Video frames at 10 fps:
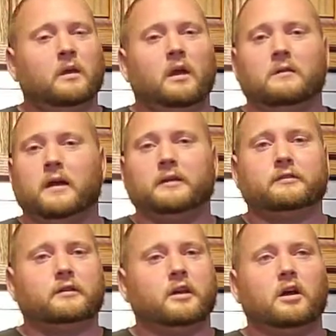
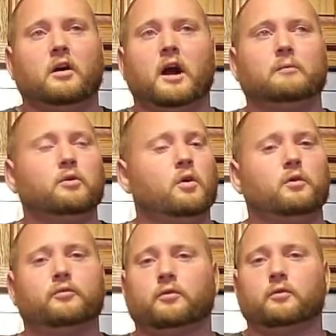Unless, I'm
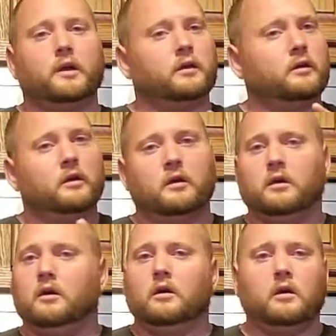going for like
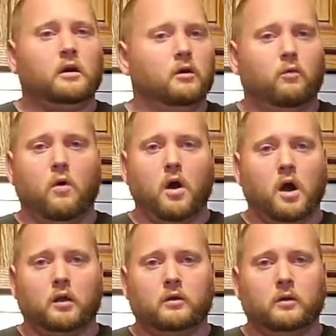a
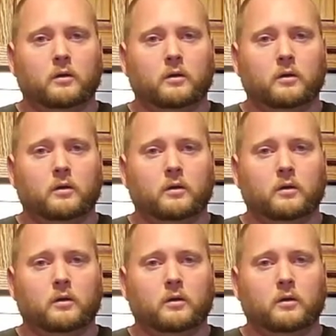walk